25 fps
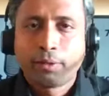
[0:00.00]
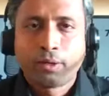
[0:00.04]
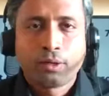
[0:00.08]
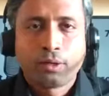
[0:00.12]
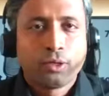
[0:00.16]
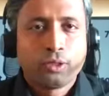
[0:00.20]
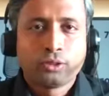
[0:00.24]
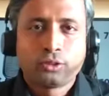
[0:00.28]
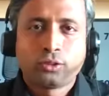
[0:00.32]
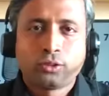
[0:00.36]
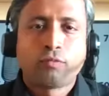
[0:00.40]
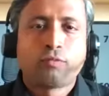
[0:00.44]

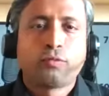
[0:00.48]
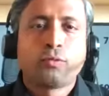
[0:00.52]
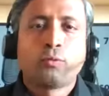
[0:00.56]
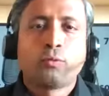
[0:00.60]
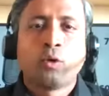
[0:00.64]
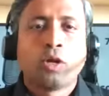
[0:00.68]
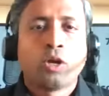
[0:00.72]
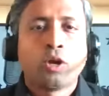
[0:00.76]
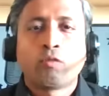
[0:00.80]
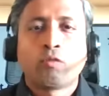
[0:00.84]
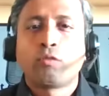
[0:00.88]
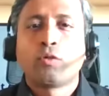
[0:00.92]
because of
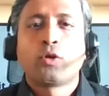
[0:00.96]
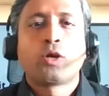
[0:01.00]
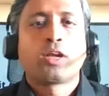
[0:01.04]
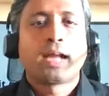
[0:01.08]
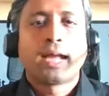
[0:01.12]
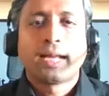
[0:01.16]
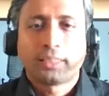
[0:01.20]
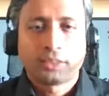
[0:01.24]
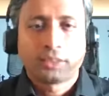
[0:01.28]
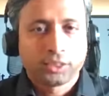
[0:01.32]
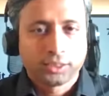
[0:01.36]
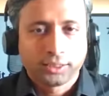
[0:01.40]
one of your
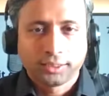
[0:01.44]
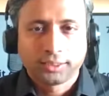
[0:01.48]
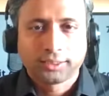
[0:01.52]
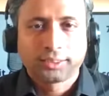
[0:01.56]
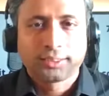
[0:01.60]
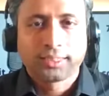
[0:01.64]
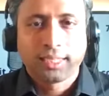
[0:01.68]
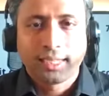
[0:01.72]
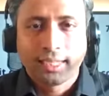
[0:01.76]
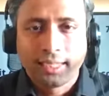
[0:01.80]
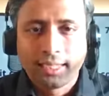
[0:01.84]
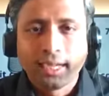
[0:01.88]

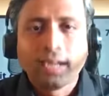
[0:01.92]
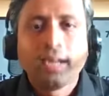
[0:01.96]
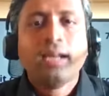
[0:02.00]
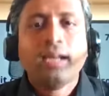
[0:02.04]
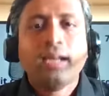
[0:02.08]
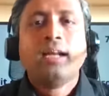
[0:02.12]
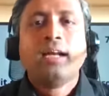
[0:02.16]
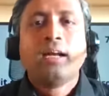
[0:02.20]
actions, right?